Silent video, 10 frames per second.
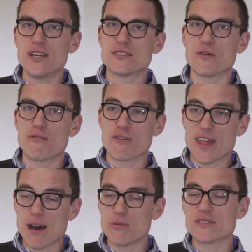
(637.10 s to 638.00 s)
So for
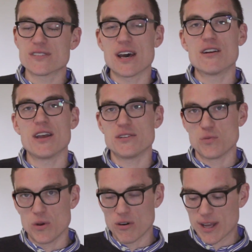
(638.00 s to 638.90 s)
that one, Saturdays
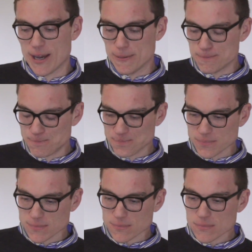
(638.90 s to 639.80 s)
will count.
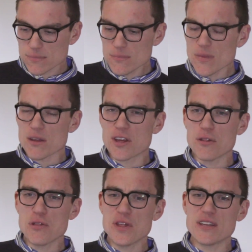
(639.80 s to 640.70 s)
The
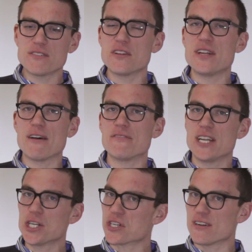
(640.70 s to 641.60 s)
other thing is the
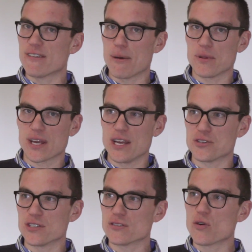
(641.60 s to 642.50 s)
definition of
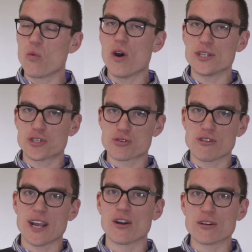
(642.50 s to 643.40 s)
application. So what
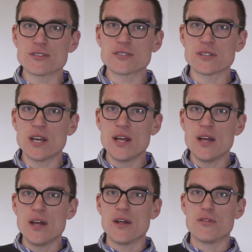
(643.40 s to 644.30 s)
triggers
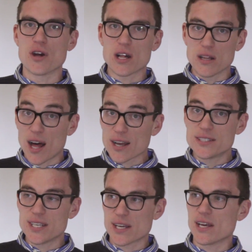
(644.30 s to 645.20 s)
the clock
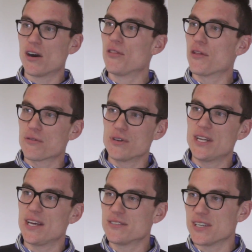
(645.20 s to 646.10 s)
ticking on the 3
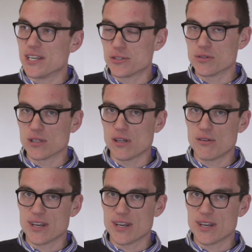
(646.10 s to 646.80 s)
days to issue the loan